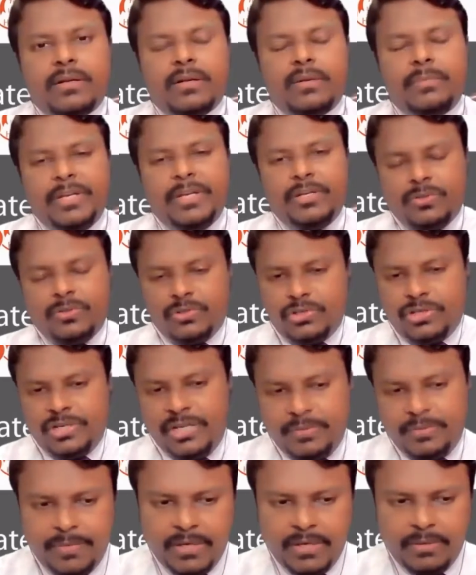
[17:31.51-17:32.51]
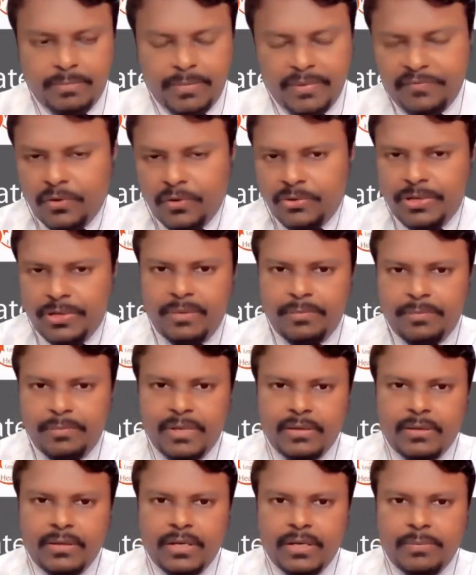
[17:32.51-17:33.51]
coming to treatment. Before
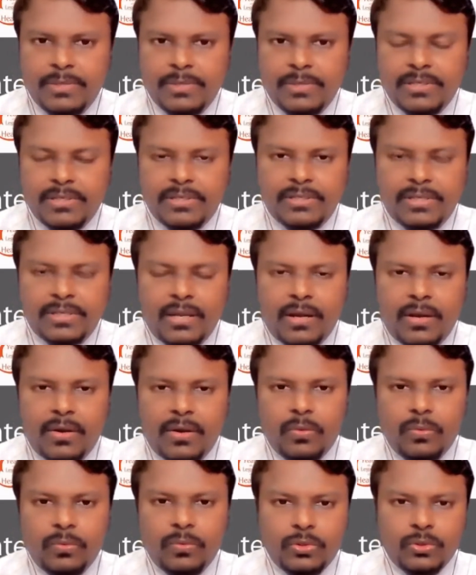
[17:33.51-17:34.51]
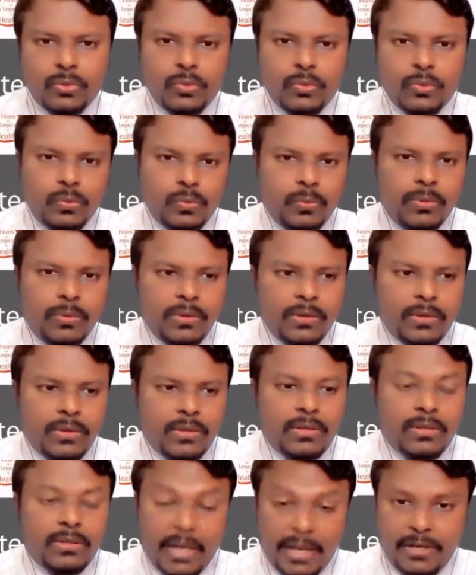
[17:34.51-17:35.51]
treatment, let me just say how to
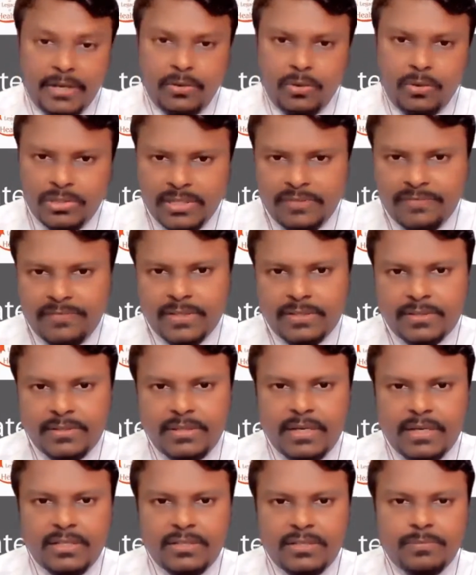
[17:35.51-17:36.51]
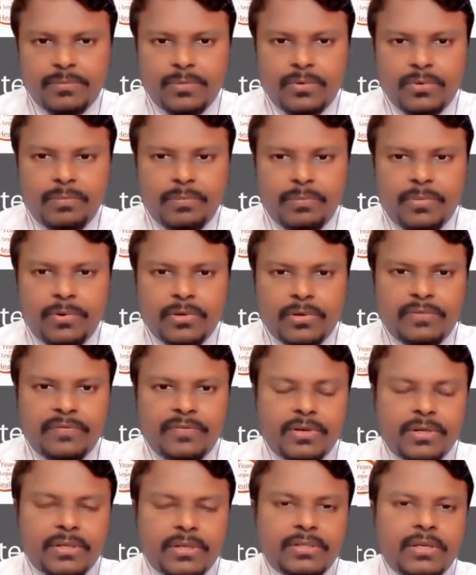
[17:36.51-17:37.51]
diagnose it first. That is more
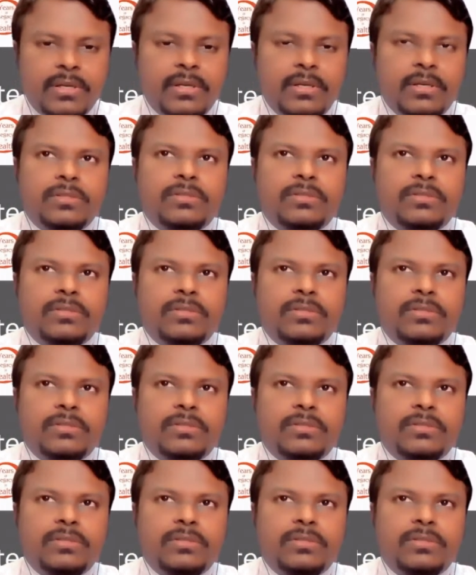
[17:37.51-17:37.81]
important for us.